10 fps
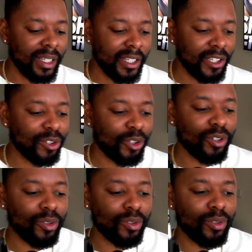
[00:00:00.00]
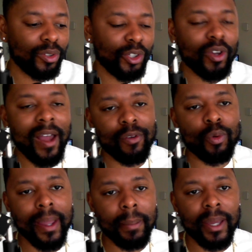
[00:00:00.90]
you'll have a
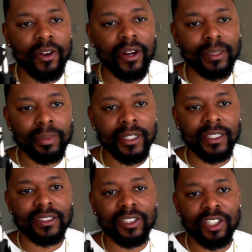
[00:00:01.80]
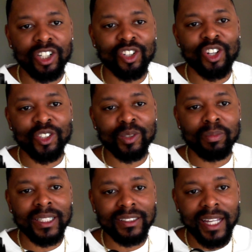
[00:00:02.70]
way better experience. You know, all those
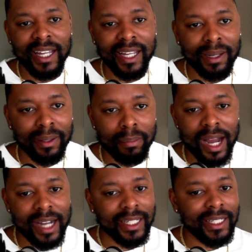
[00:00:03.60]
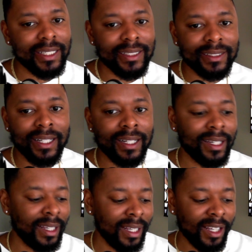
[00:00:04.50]
Mustang Mach-E's and
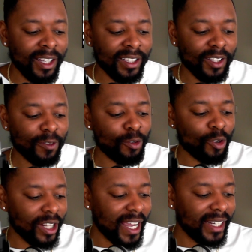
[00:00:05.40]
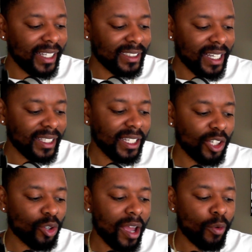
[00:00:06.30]
the four Lightnings, I think
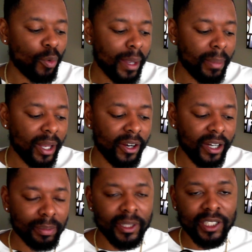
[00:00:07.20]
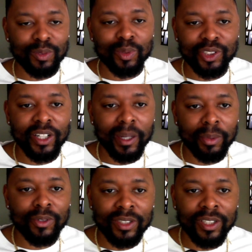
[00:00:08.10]
you'll have a way better experience once you're
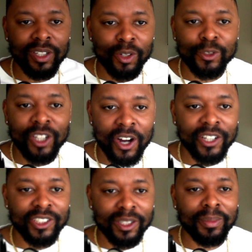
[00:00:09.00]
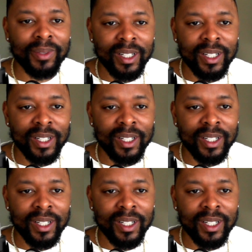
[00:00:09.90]
able to go charge up